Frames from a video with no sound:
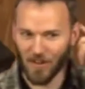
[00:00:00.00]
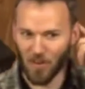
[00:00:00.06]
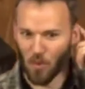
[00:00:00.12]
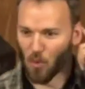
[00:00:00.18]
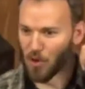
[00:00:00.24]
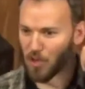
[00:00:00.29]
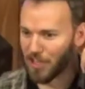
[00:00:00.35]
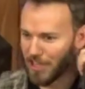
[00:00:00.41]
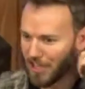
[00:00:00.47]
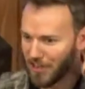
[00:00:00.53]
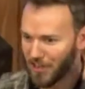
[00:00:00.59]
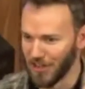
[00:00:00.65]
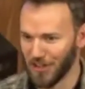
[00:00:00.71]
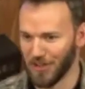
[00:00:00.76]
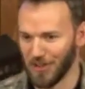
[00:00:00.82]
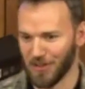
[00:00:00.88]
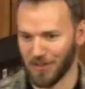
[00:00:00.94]
what do you need to
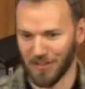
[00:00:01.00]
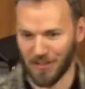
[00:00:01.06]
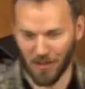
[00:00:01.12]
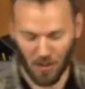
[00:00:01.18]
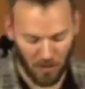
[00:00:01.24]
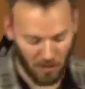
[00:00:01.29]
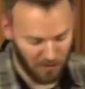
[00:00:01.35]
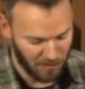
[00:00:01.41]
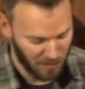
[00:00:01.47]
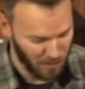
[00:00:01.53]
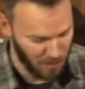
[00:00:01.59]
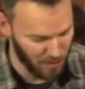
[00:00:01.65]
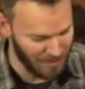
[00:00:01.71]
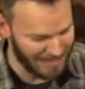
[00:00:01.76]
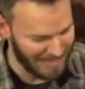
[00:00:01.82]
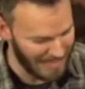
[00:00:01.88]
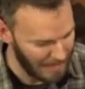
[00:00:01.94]
do in order
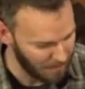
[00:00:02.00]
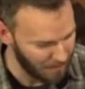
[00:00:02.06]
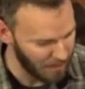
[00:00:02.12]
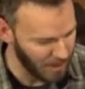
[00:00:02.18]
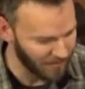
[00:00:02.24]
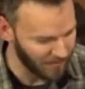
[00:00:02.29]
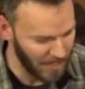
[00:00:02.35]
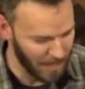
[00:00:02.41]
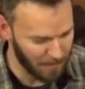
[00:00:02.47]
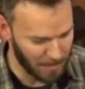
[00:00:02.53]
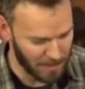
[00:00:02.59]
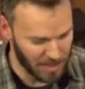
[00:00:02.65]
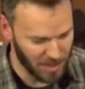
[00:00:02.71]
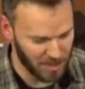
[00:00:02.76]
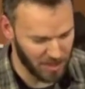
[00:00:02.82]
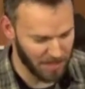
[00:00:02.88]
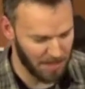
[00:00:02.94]
to get a bill of
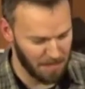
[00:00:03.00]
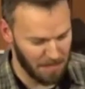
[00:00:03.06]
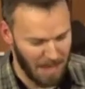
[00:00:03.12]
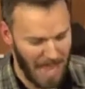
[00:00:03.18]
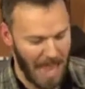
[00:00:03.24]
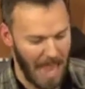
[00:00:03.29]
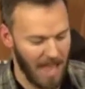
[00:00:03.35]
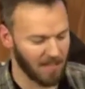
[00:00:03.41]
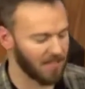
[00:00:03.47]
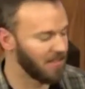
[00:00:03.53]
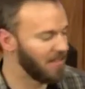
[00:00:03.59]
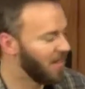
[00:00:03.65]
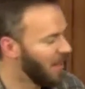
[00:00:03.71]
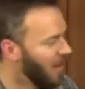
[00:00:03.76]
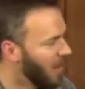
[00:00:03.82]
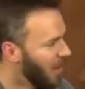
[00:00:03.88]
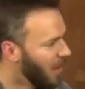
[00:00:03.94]
abolition passed
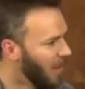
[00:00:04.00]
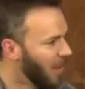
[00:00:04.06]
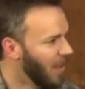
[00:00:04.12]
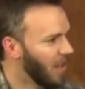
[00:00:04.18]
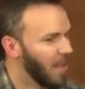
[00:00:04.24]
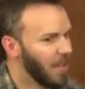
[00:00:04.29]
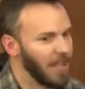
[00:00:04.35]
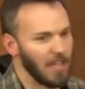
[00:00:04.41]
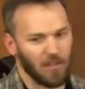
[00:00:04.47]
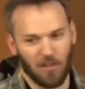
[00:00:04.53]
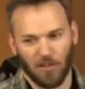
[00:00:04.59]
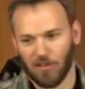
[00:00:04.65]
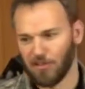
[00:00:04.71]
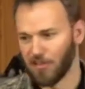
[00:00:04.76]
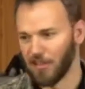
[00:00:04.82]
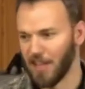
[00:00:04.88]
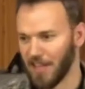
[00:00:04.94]
in your
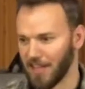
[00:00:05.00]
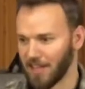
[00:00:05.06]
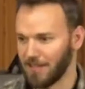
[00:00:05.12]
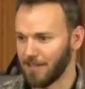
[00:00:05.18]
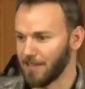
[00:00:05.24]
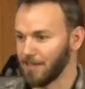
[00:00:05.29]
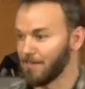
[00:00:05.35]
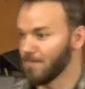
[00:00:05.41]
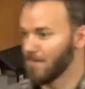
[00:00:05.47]
state?